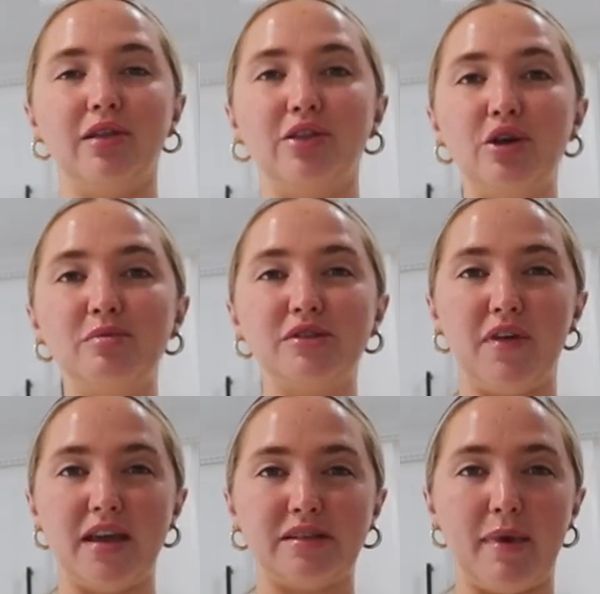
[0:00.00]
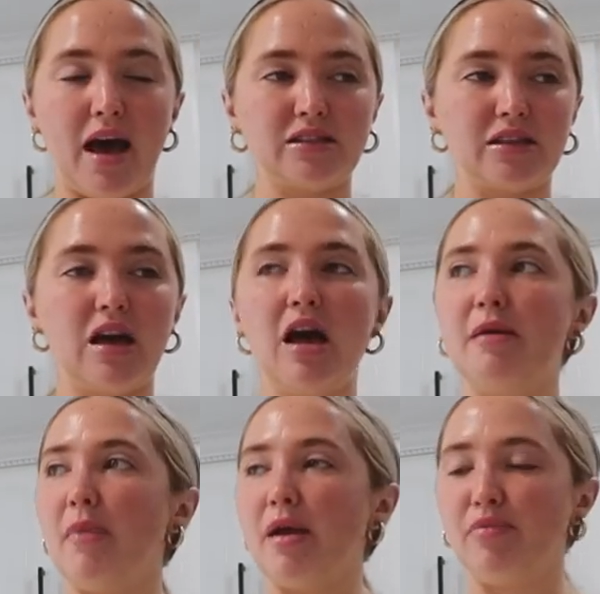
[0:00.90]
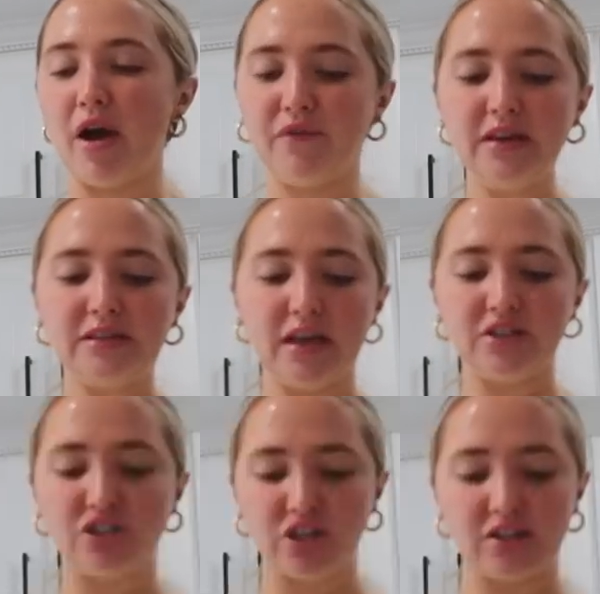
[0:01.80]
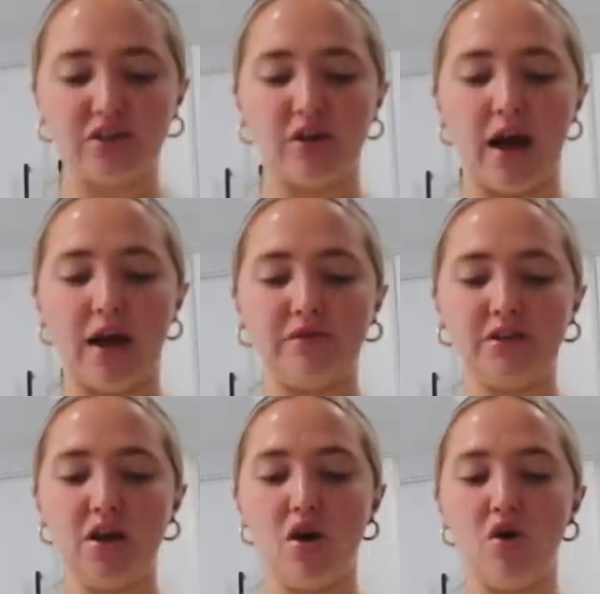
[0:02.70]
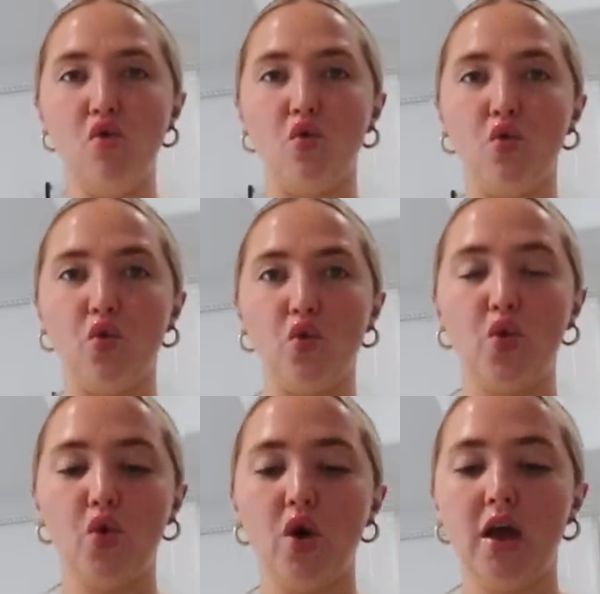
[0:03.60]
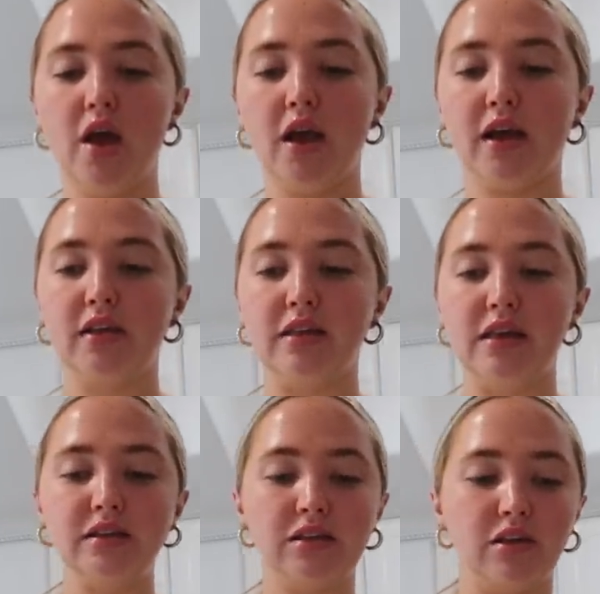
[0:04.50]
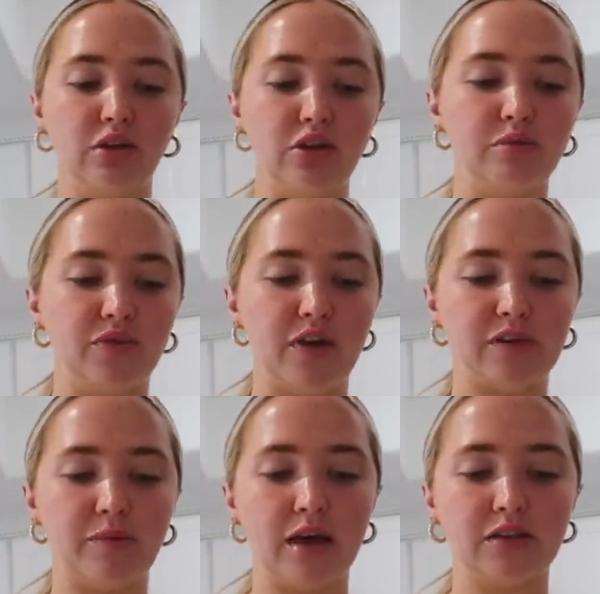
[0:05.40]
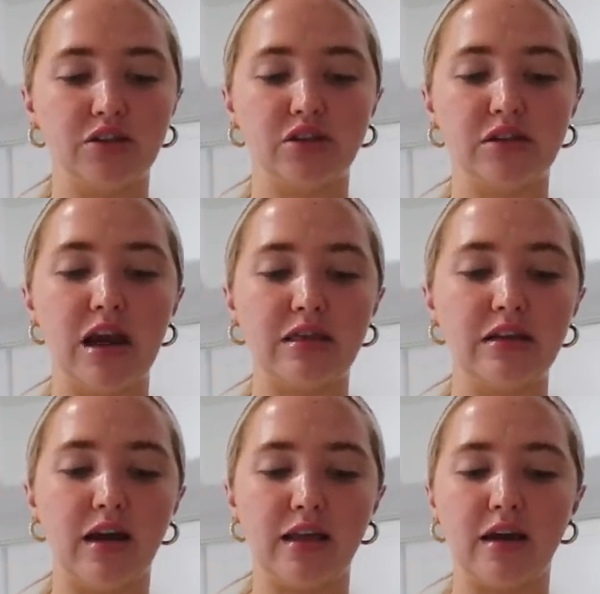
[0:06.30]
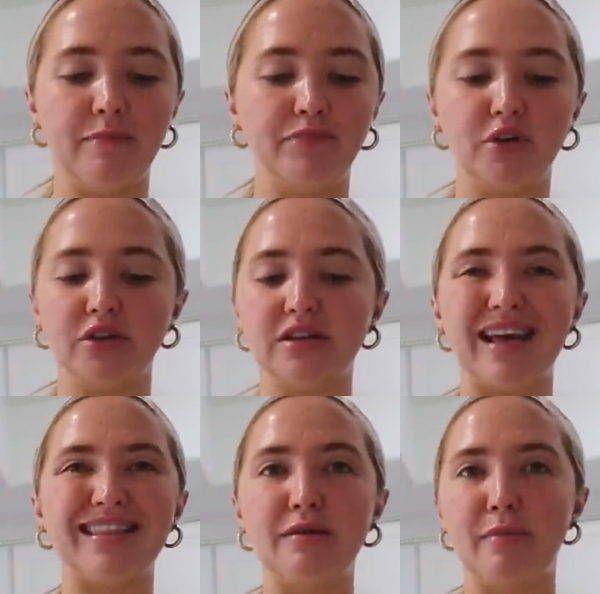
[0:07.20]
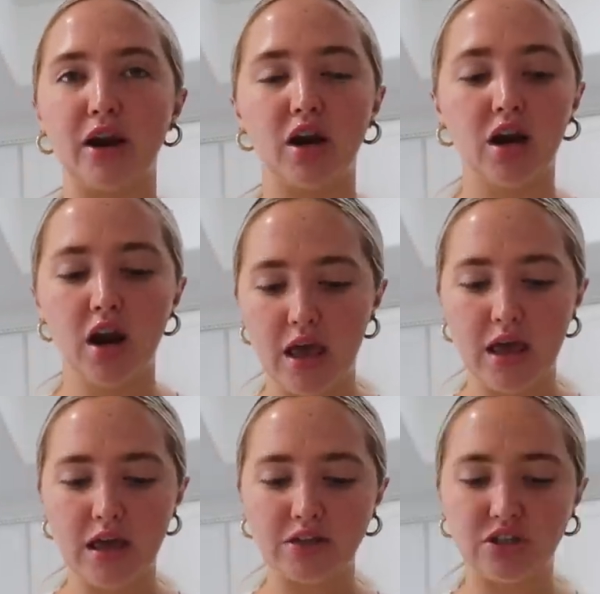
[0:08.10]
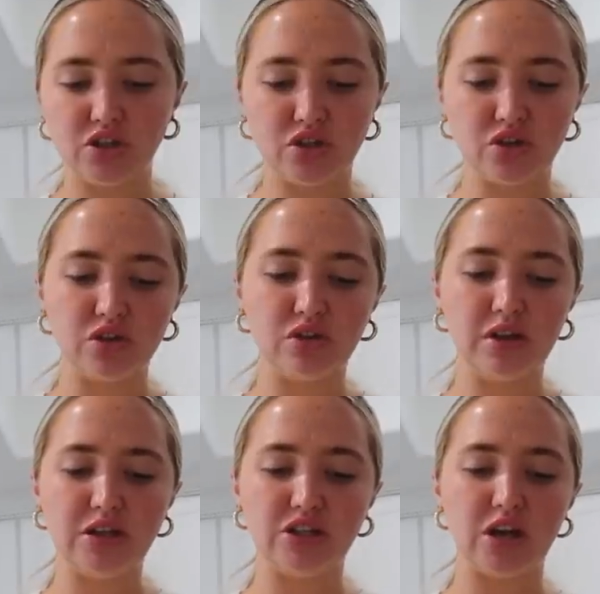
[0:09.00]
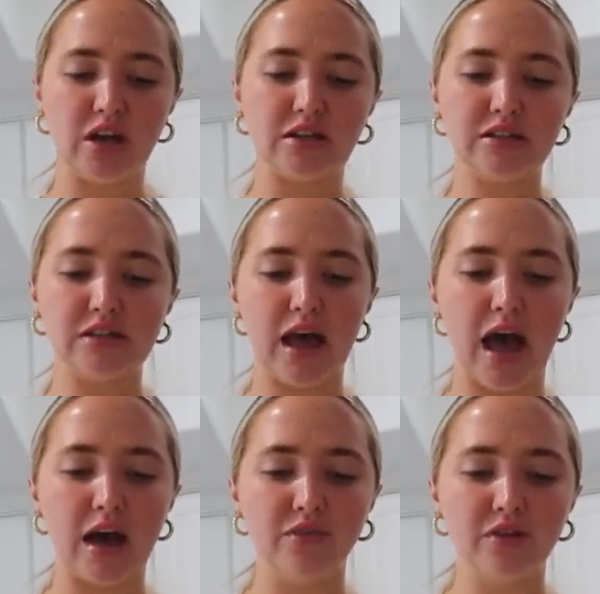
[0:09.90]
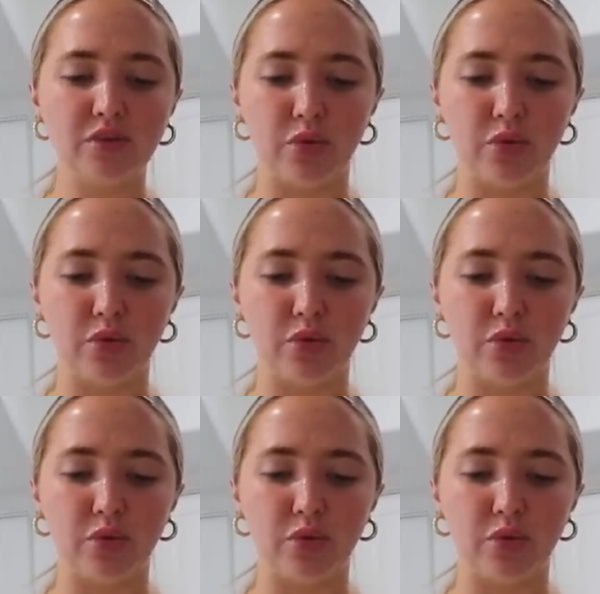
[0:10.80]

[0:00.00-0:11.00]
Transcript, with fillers: a Loops face mask. My breakfast has just arrived. Ooh, these loops face masks, there's nothing like them. There's nothing better. It is truly just out of this